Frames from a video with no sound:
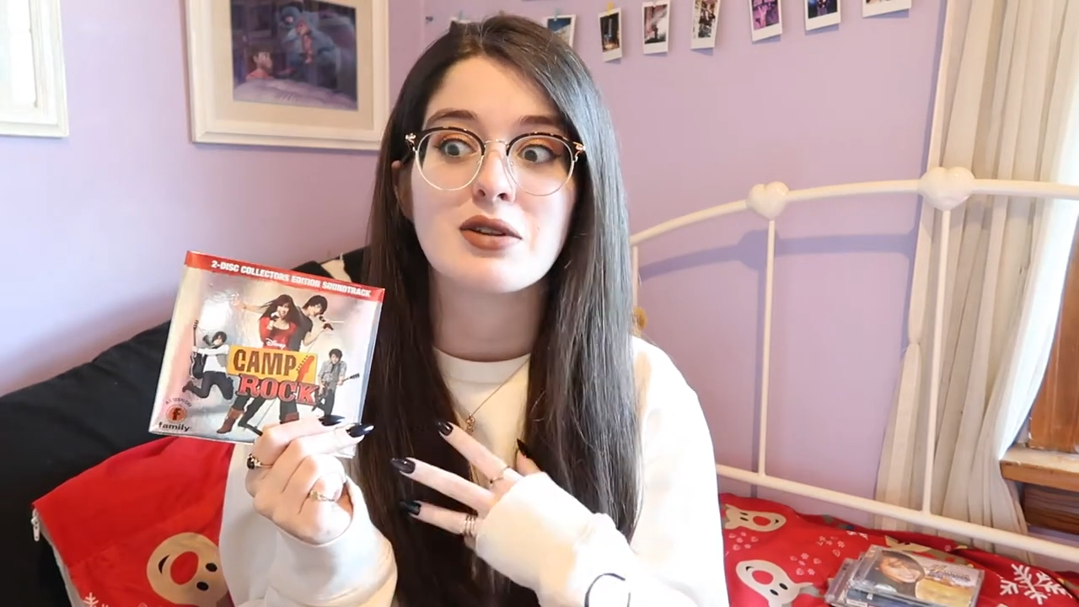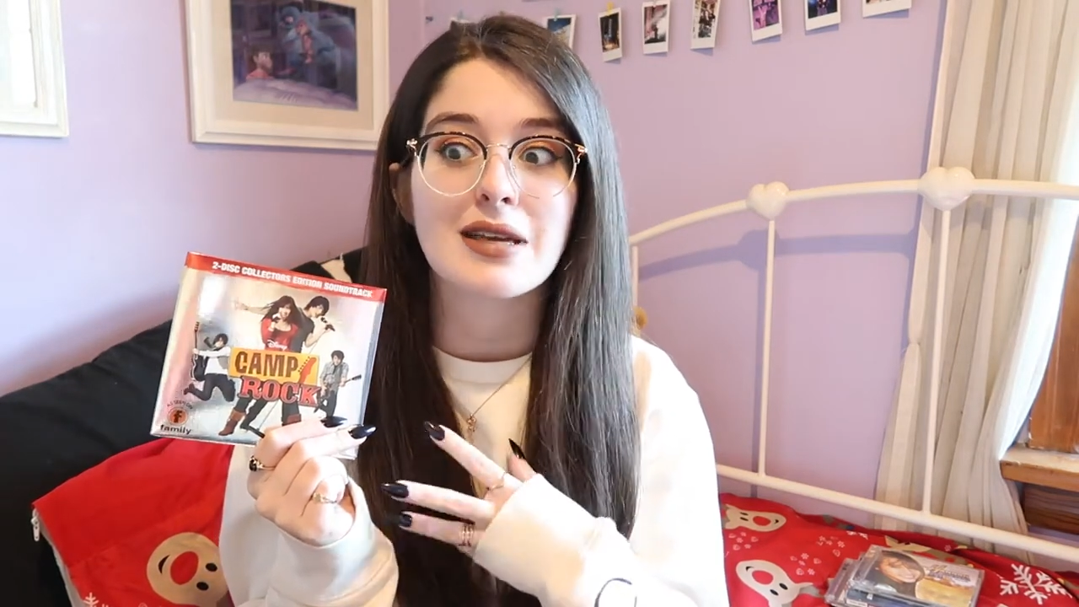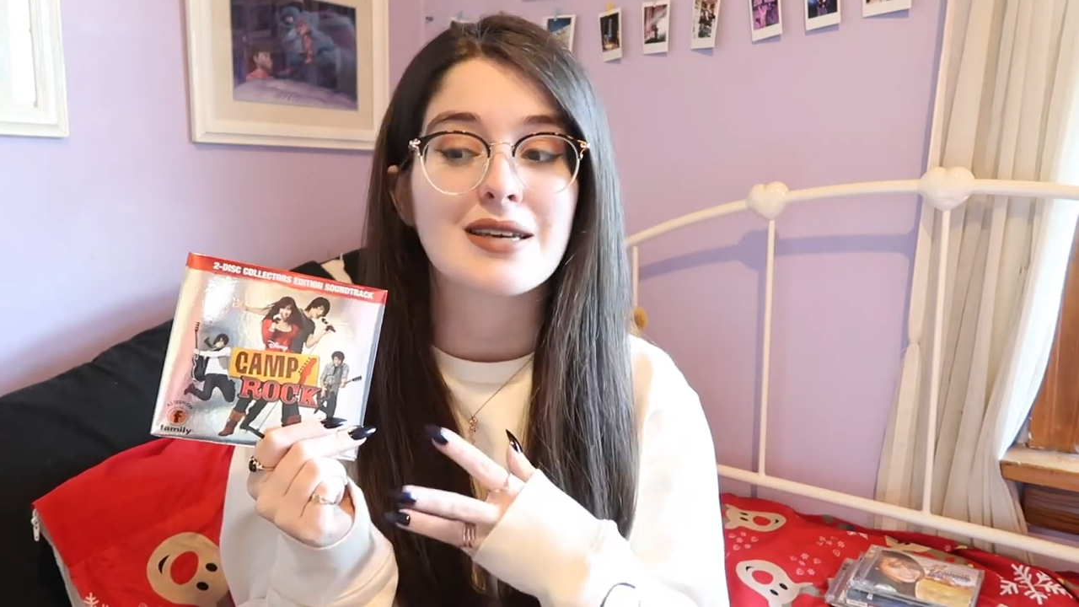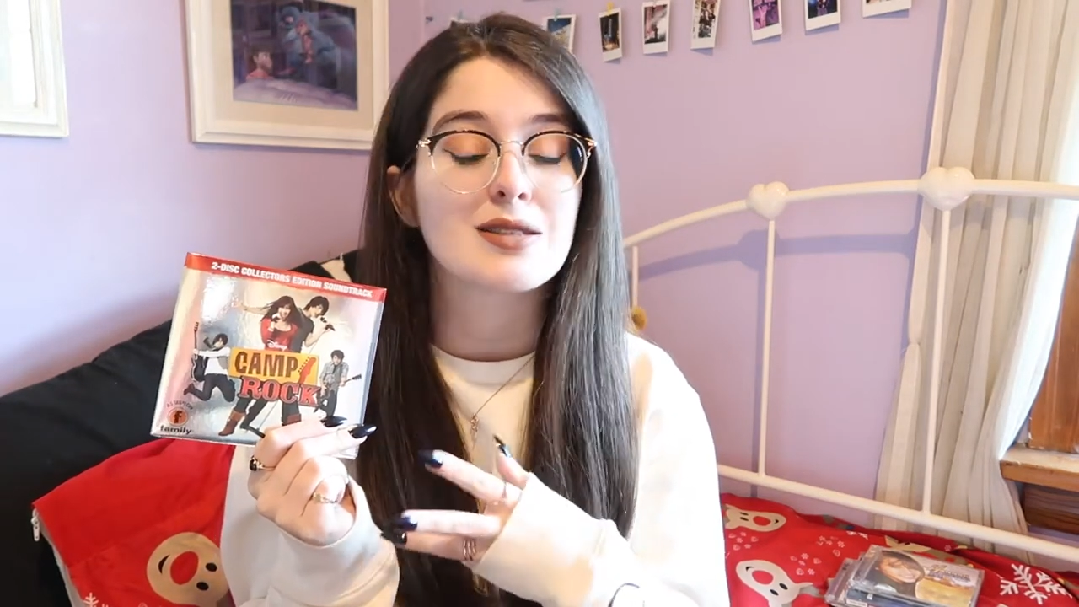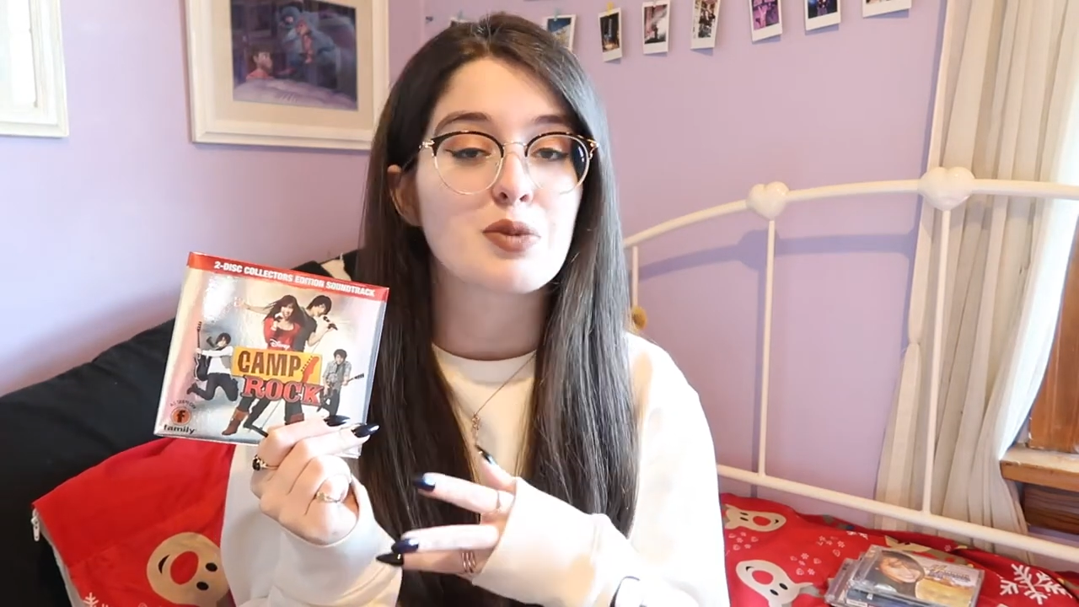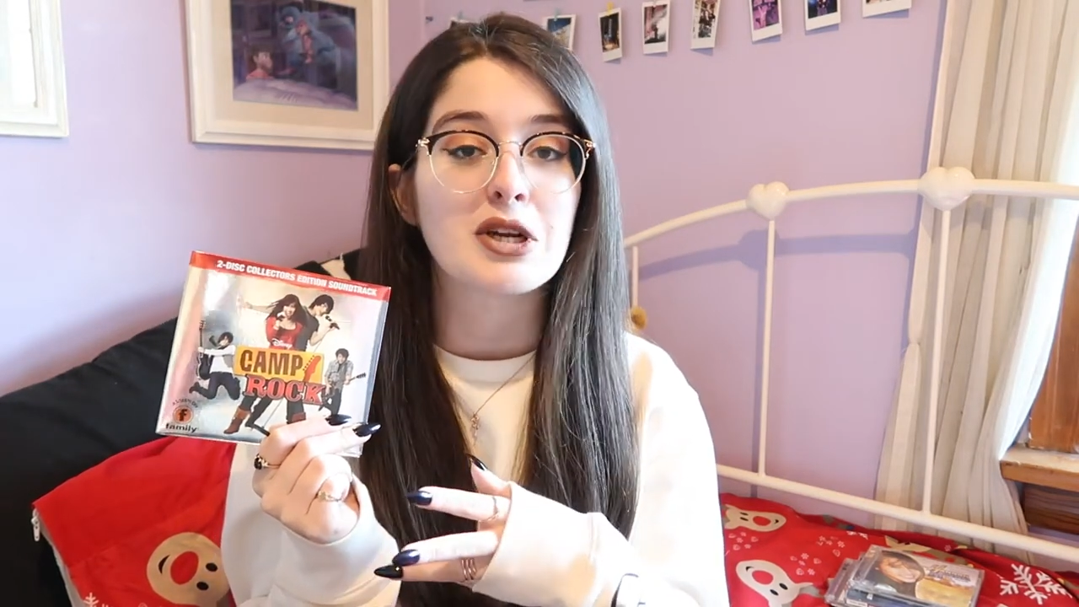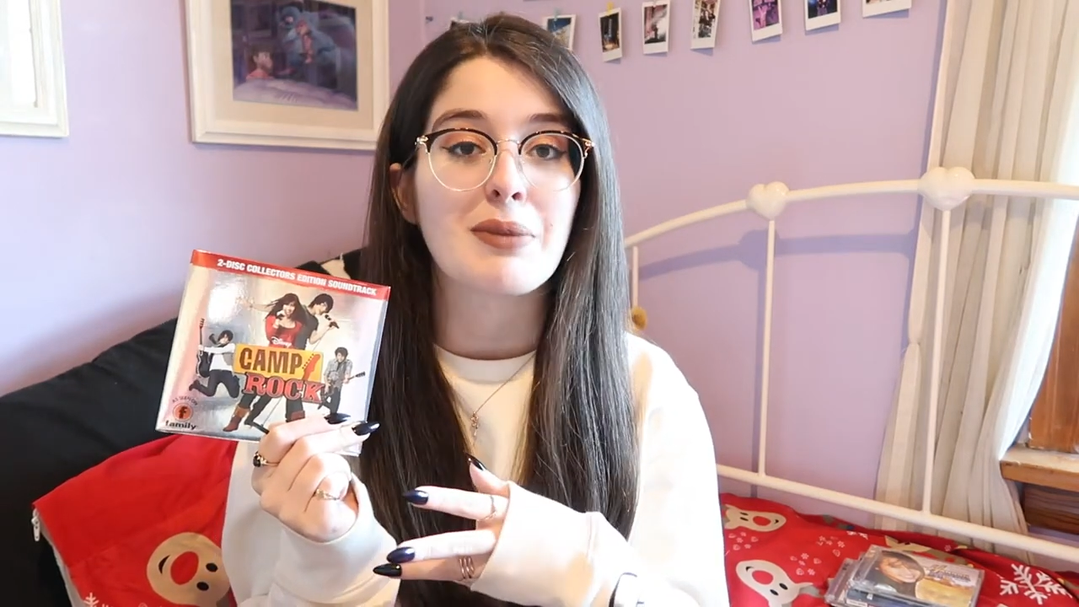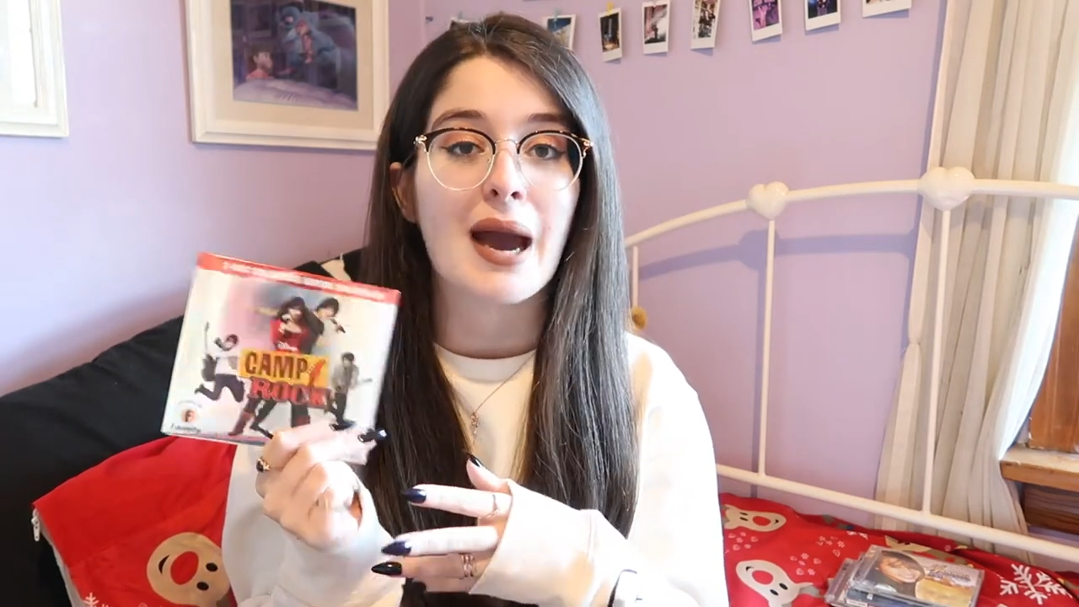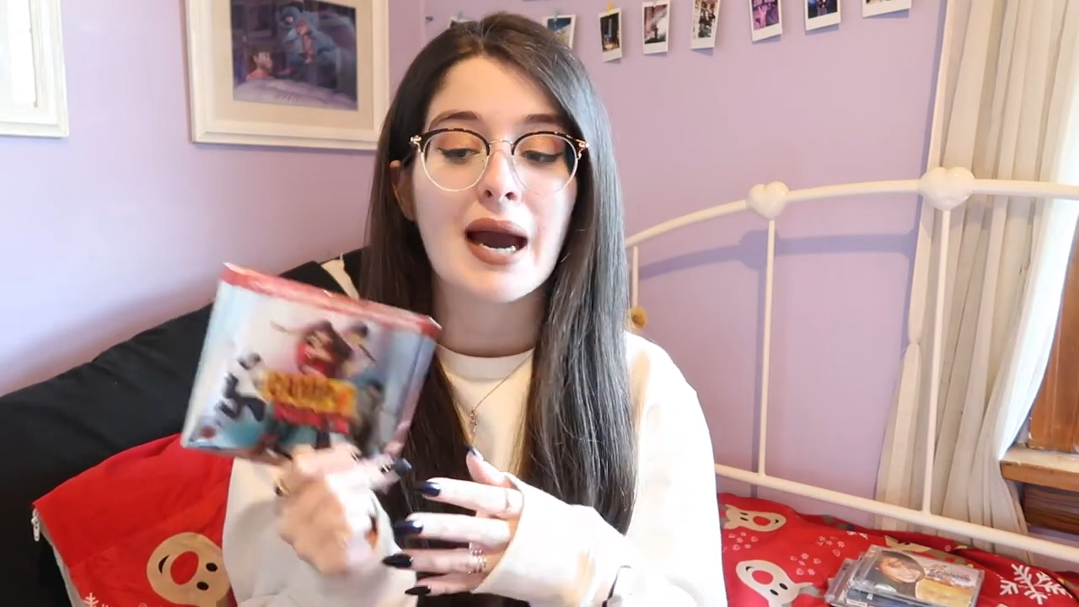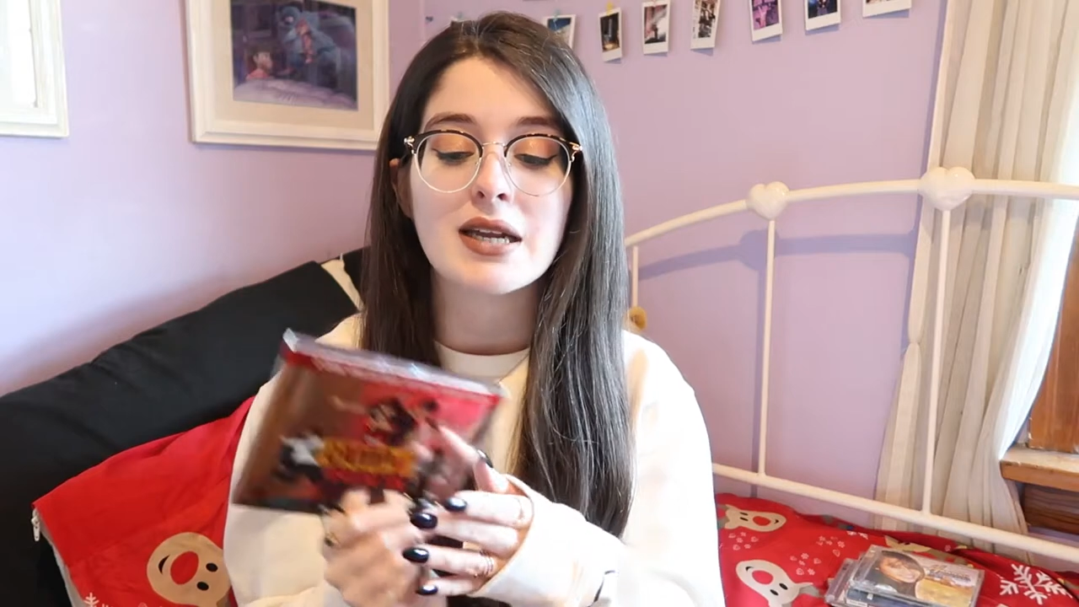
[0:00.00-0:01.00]
like it's pretty
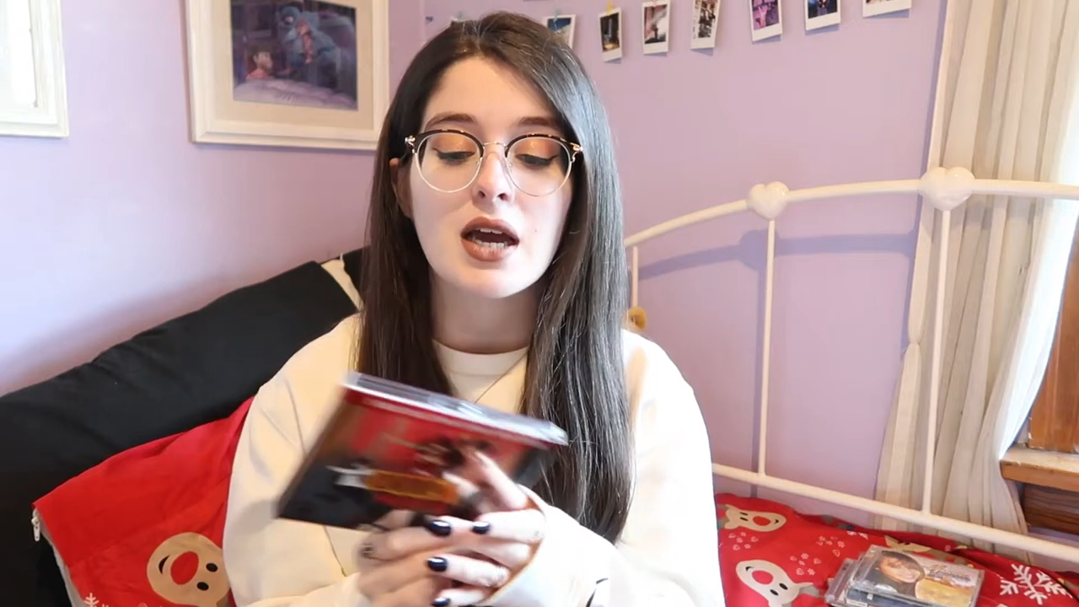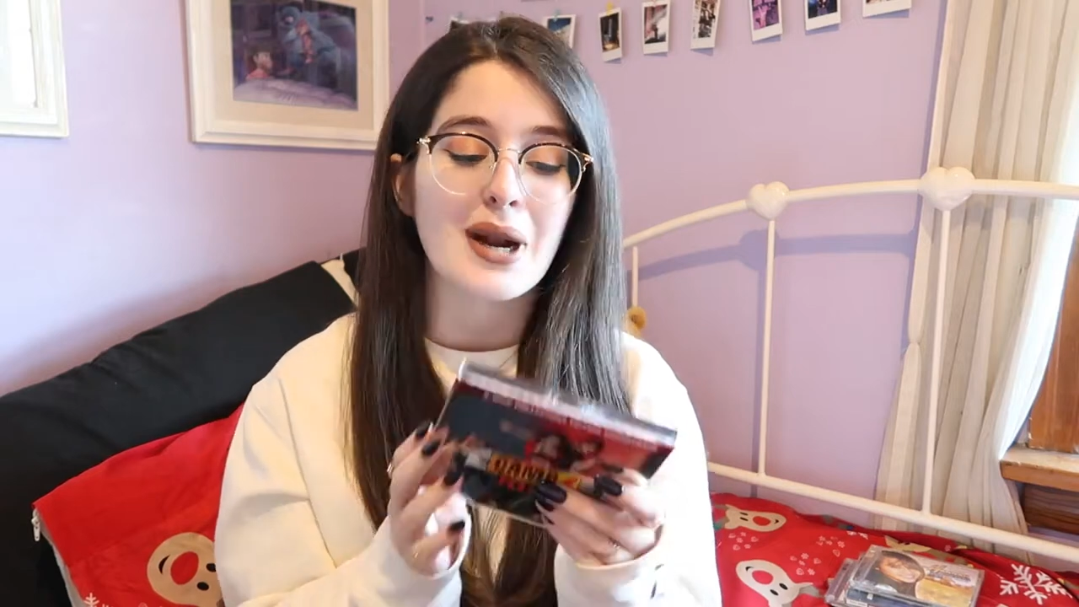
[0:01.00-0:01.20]
bad,